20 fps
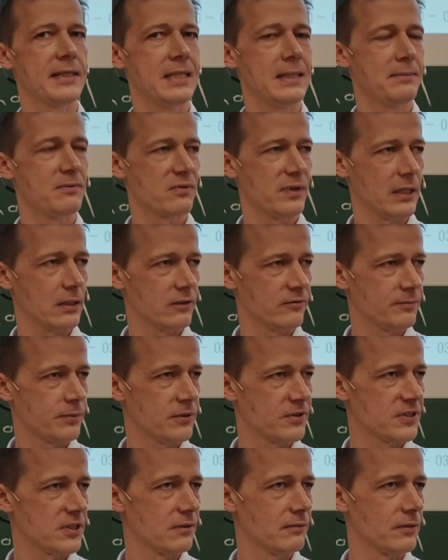keep track of
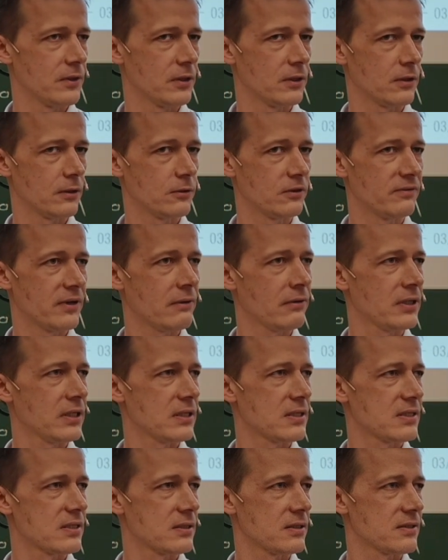posterior
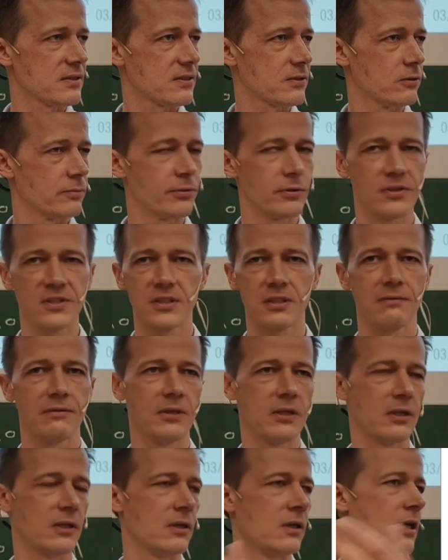covariances or
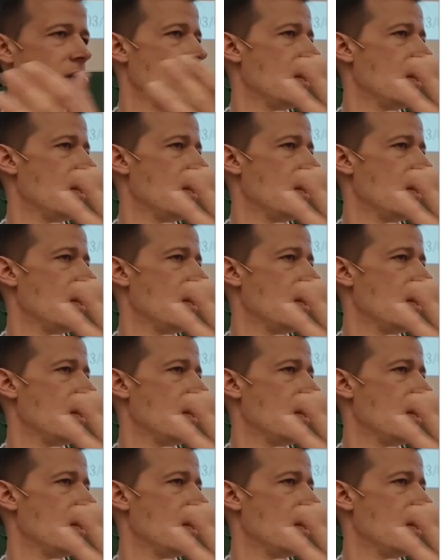posterior